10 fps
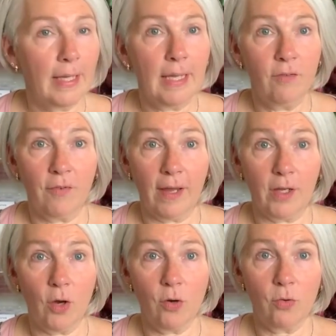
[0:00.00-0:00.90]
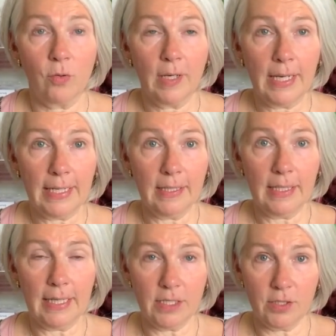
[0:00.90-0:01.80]
If I go
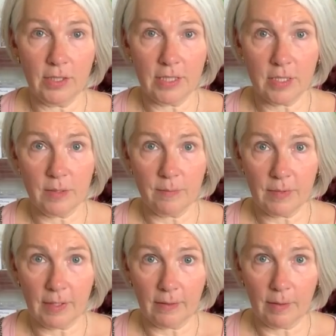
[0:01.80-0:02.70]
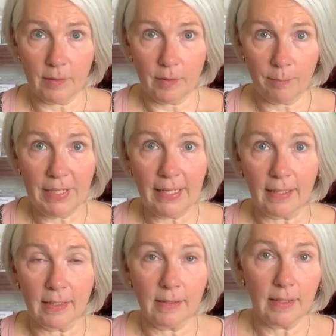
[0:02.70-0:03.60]
into this the
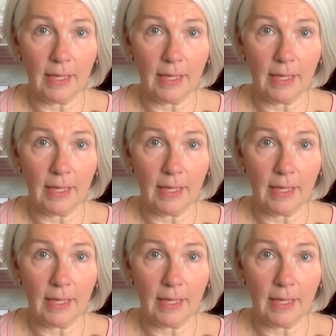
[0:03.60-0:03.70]
pink,